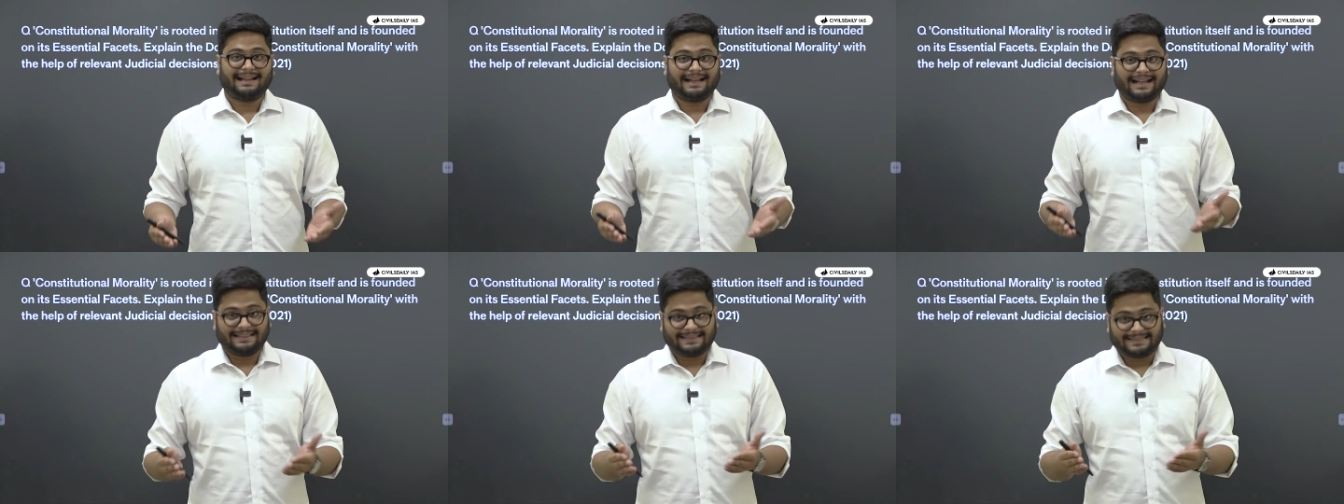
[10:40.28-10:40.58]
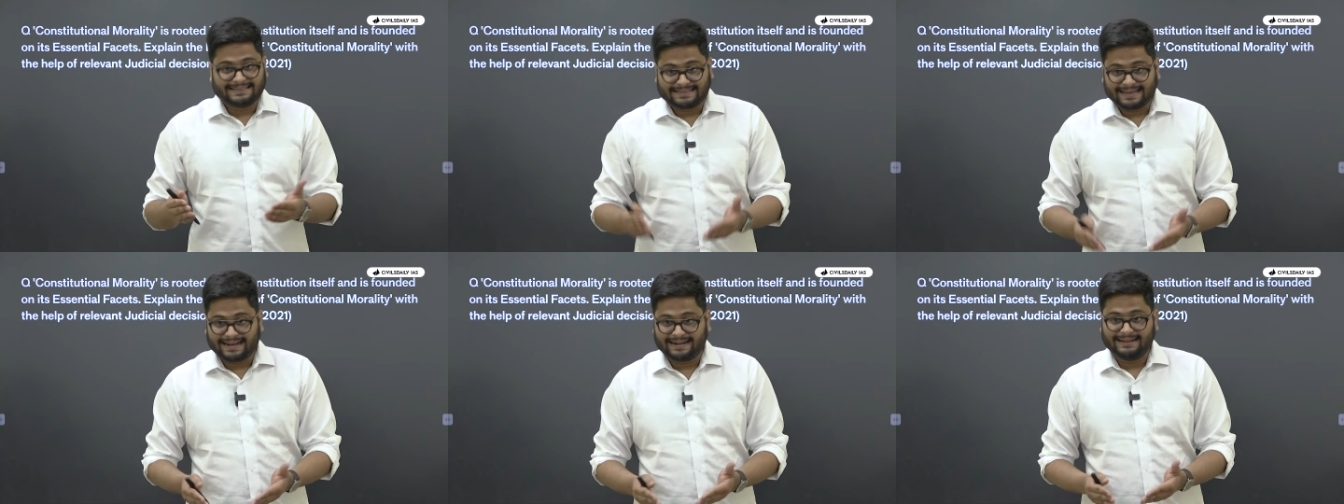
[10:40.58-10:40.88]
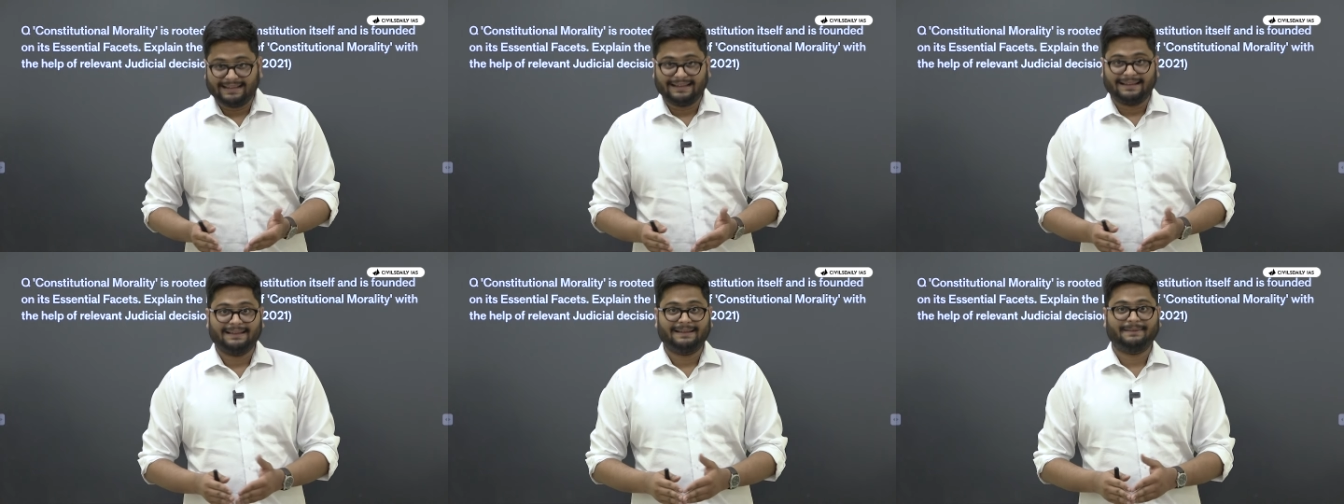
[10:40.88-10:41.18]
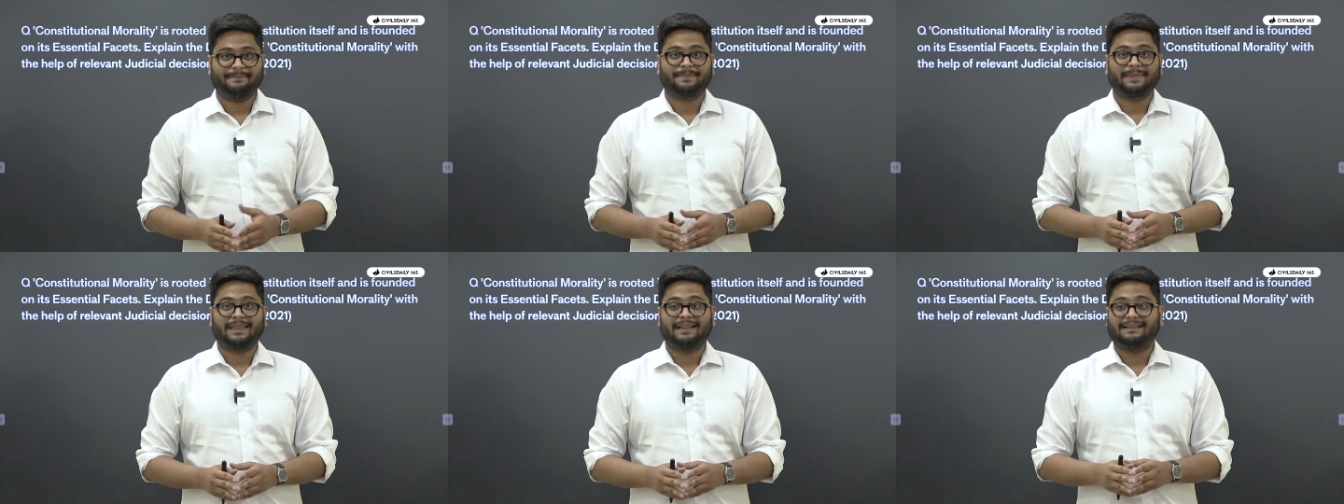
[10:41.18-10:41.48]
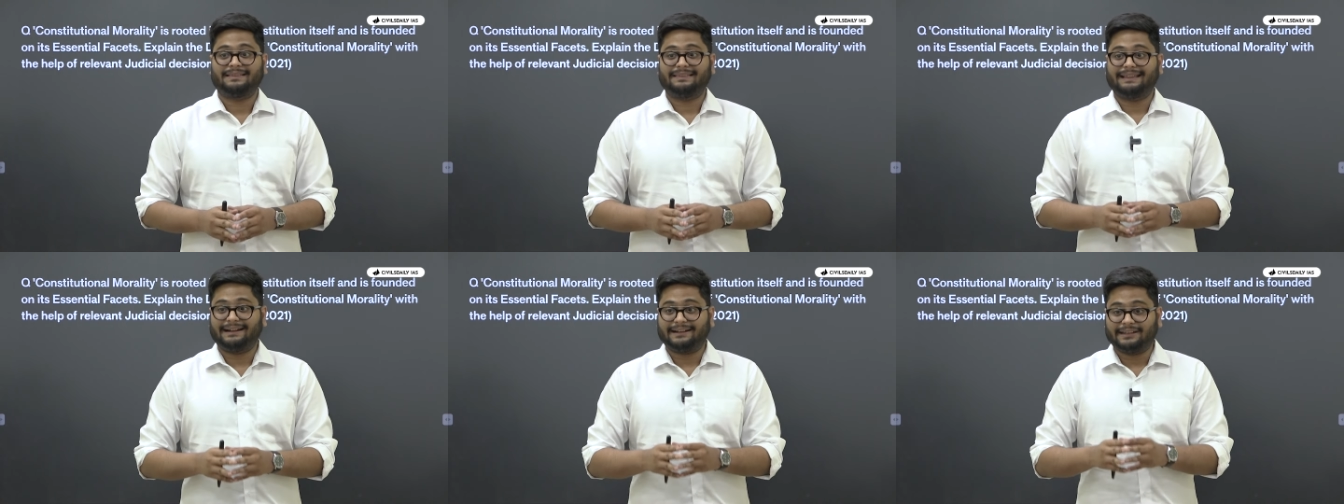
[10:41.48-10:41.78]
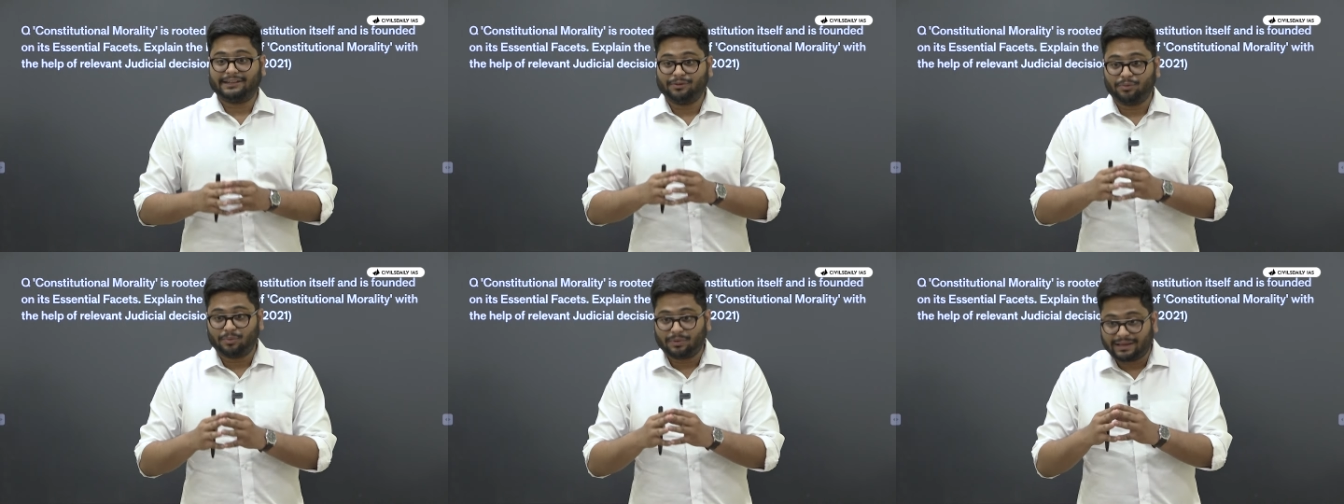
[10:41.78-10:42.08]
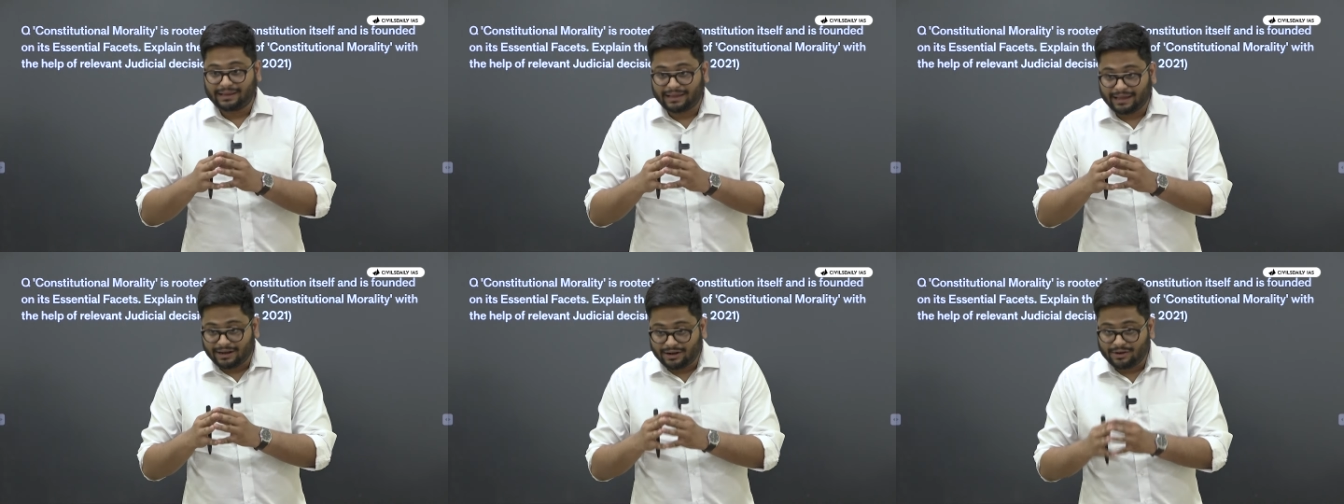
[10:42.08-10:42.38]
and said that you
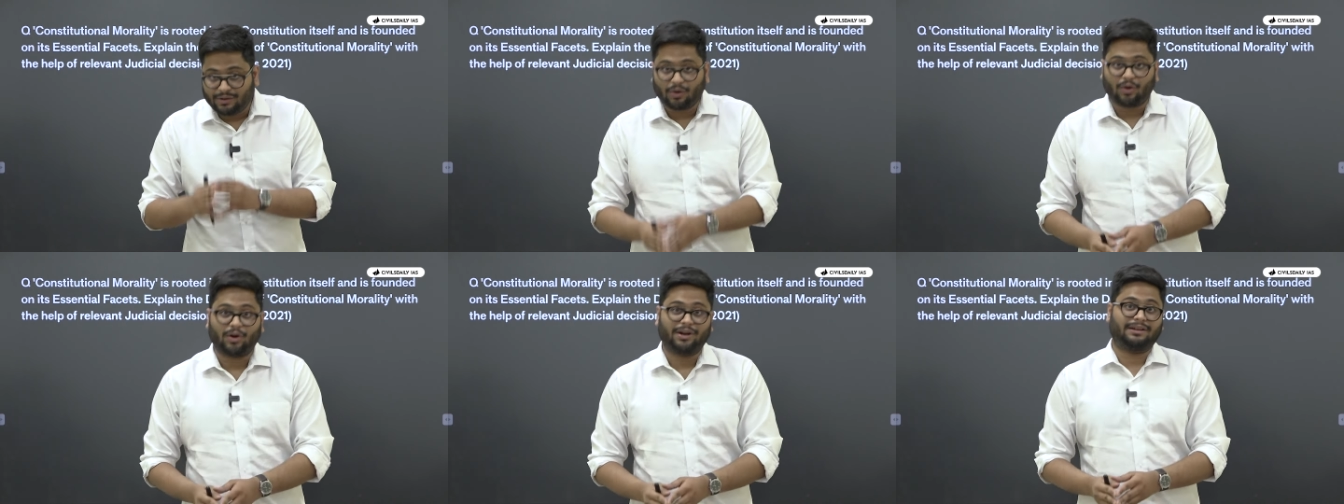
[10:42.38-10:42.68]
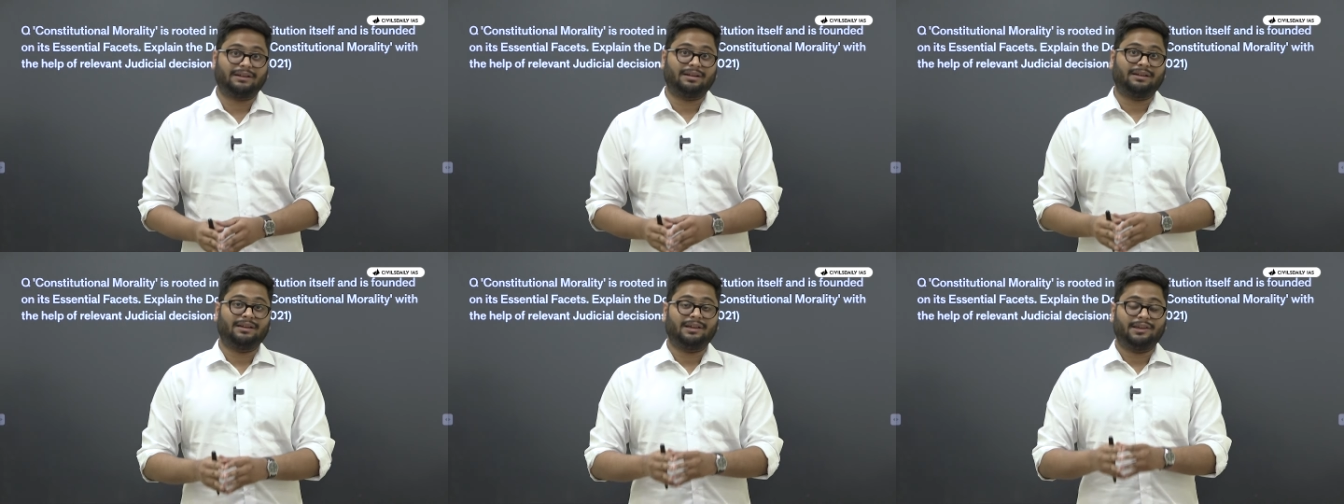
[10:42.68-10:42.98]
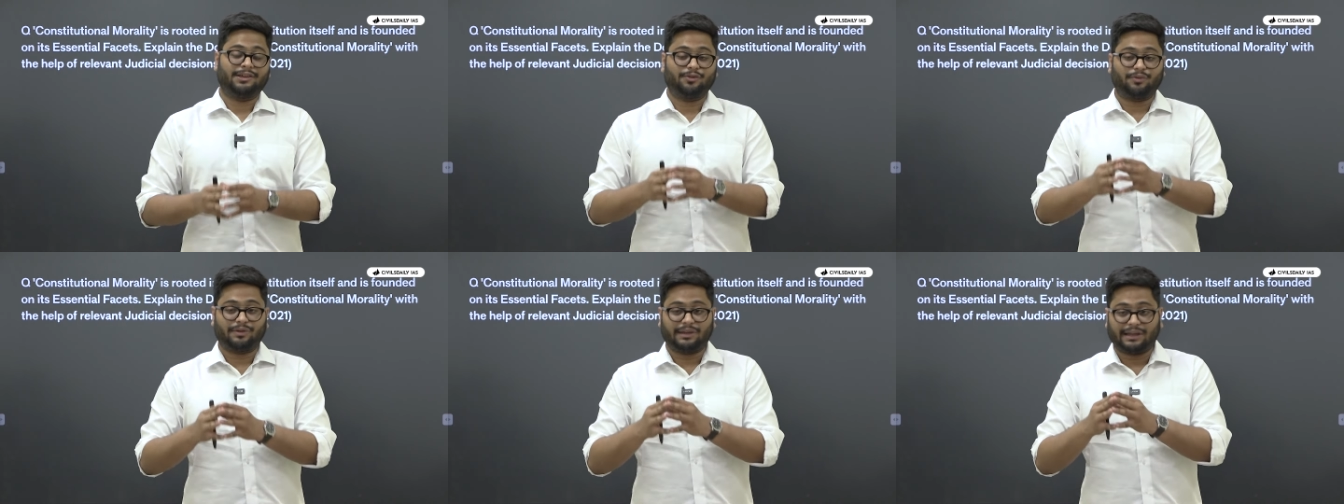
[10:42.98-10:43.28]
cannot, you